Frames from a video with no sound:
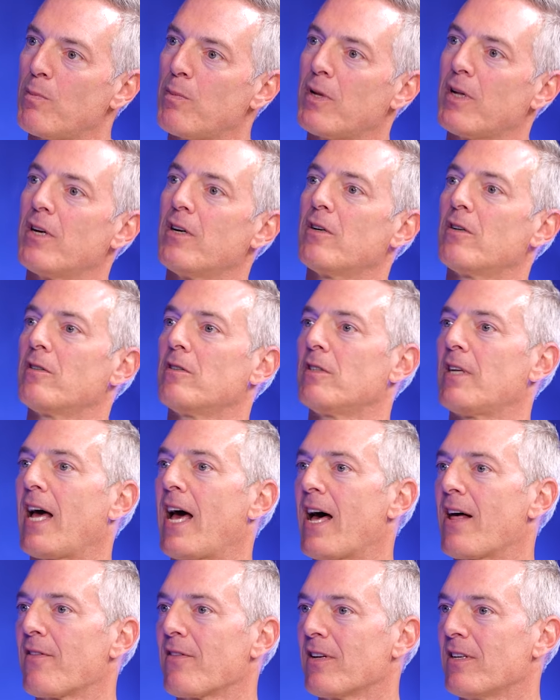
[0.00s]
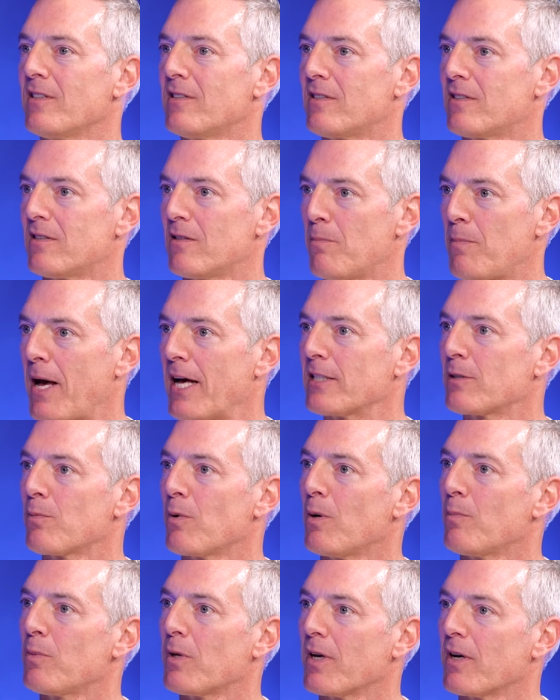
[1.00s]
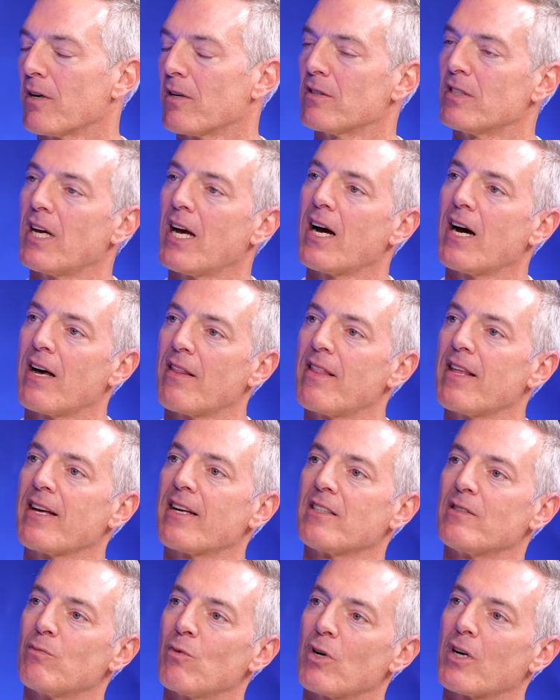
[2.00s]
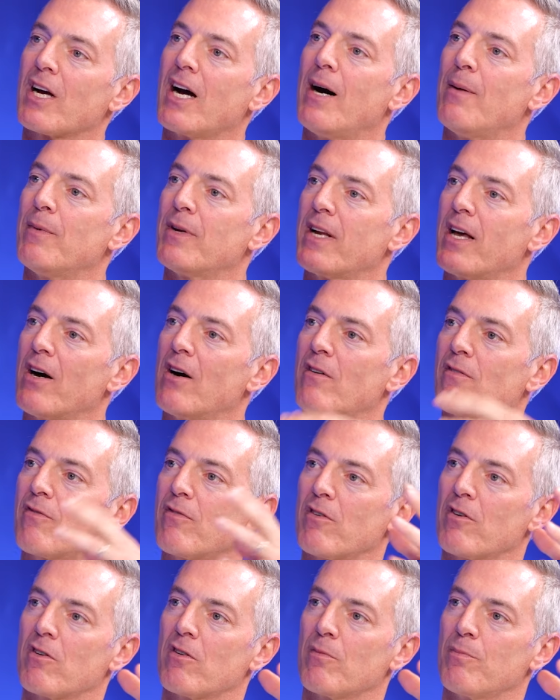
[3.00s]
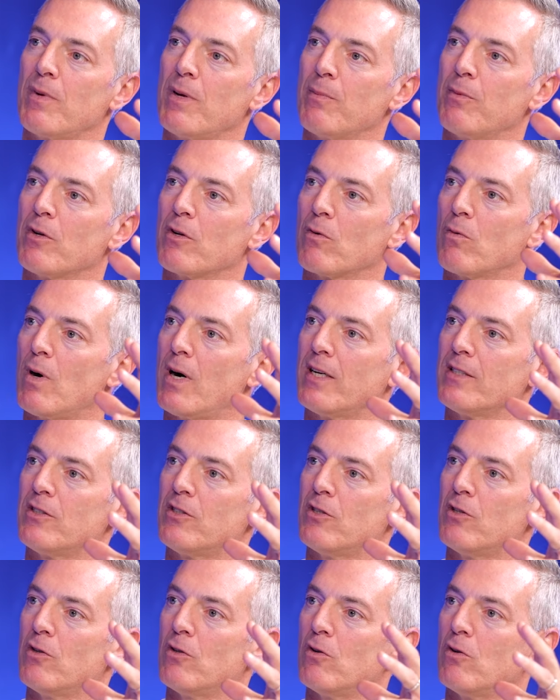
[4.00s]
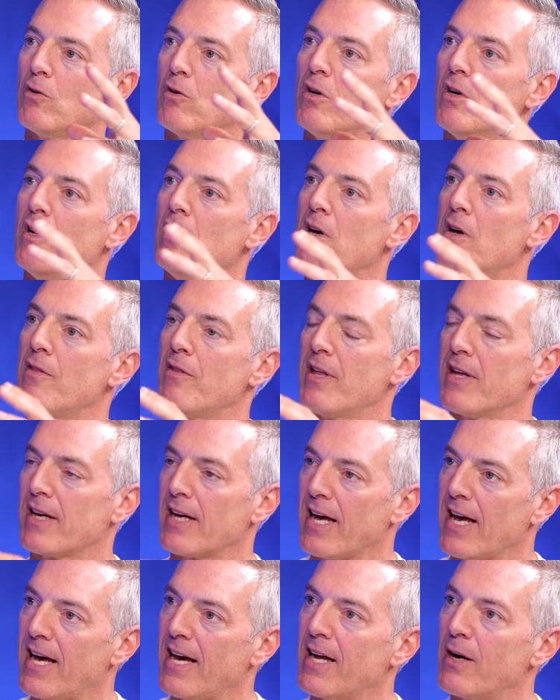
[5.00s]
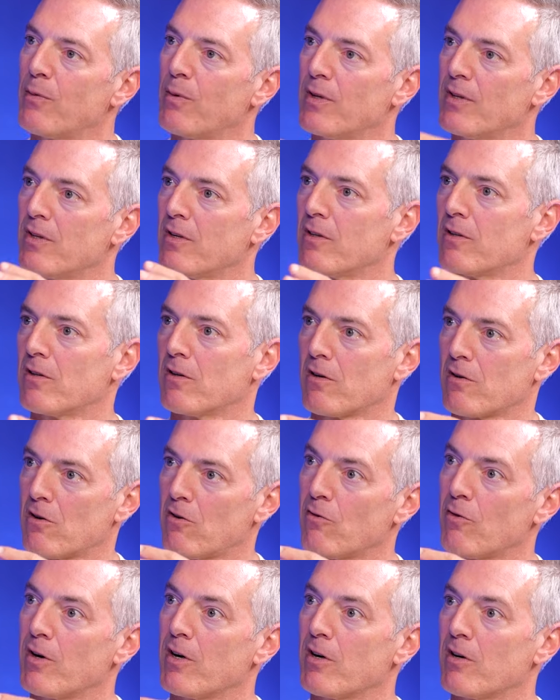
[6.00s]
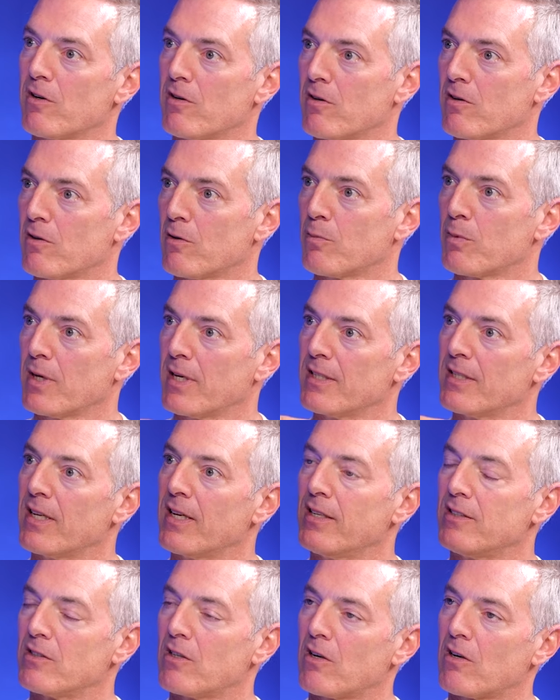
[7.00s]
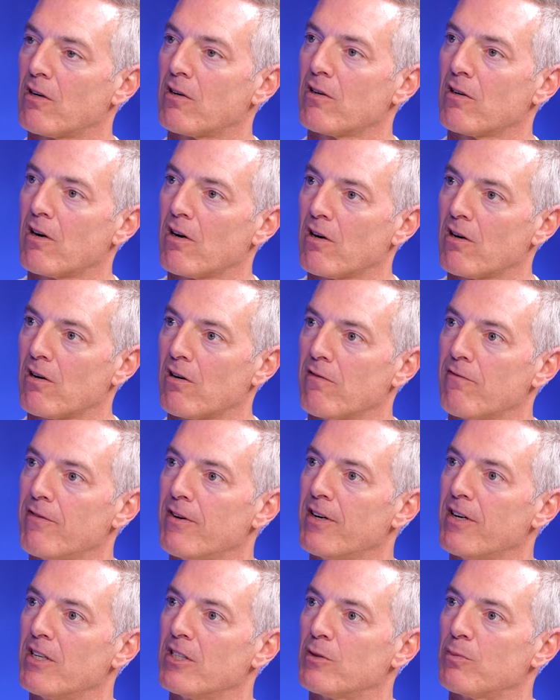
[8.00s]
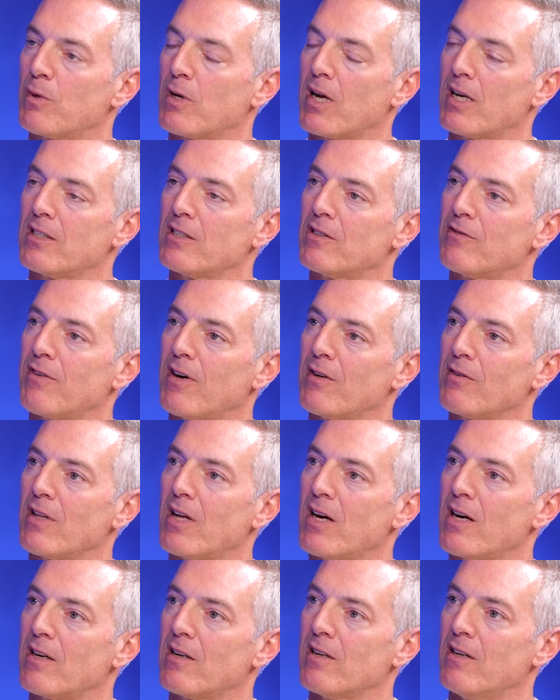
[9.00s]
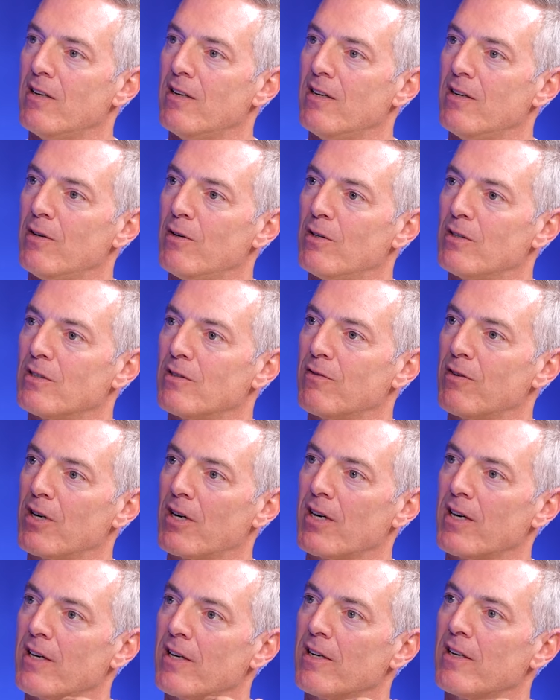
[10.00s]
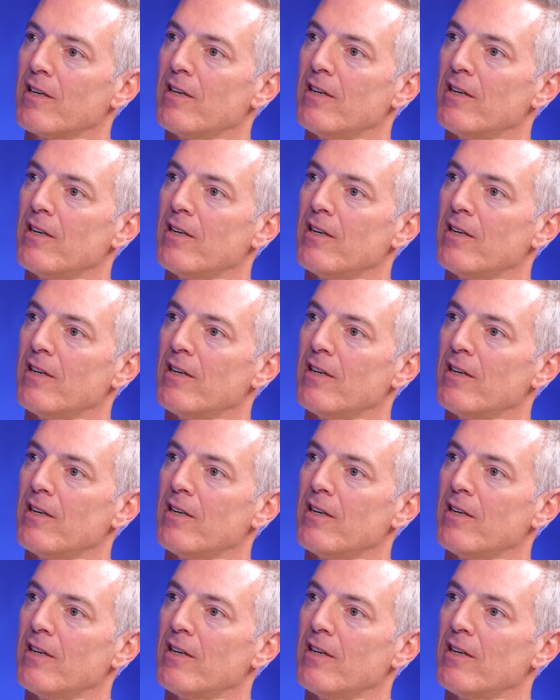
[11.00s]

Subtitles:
players, athletes, basketball players, yeah, I think it's more common now for people to want to think ahead when their career and their playing days are finished. But I just found that was a very